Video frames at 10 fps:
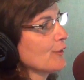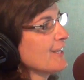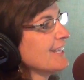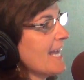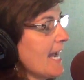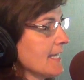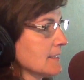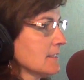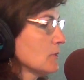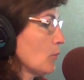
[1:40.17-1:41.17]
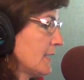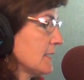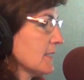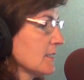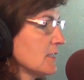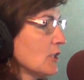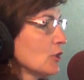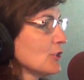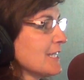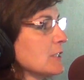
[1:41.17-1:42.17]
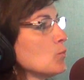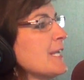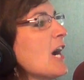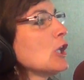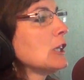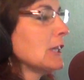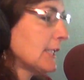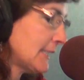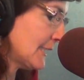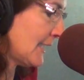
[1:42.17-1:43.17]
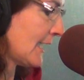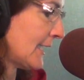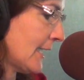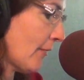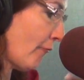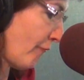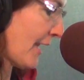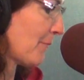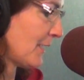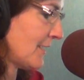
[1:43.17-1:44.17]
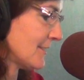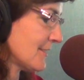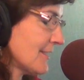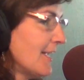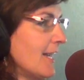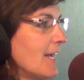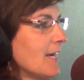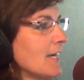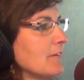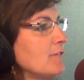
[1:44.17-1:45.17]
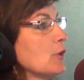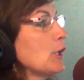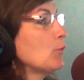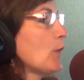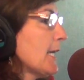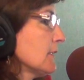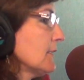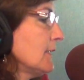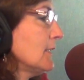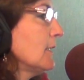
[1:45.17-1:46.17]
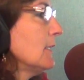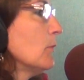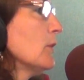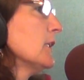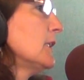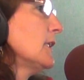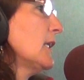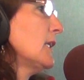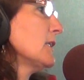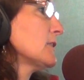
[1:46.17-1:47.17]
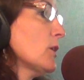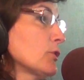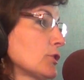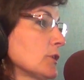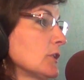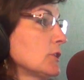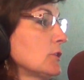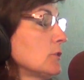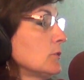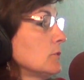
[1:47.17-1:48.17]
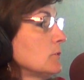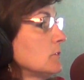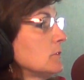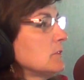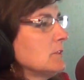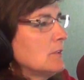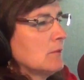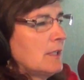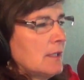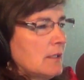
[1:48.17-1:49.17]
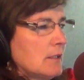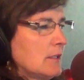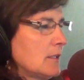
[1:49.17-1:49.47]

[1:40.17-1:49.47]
the last 26 years is we are litigating families very readily. We're litigating social issues, like